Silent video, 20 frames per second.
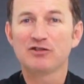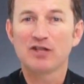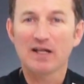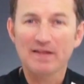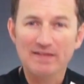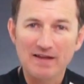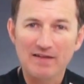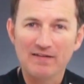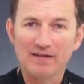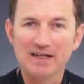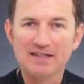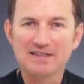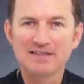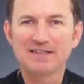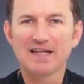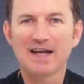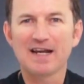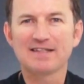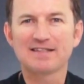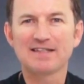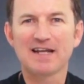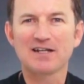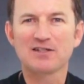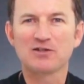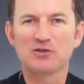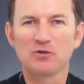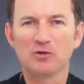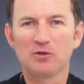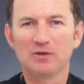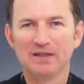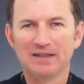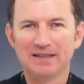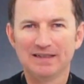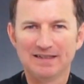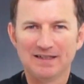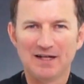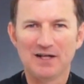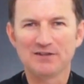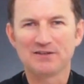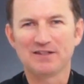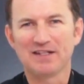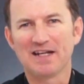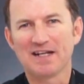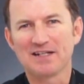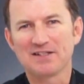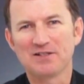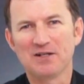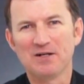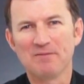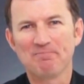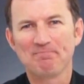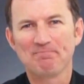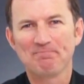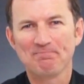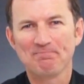Check the other lessons out at Sax School. I'll see you next time.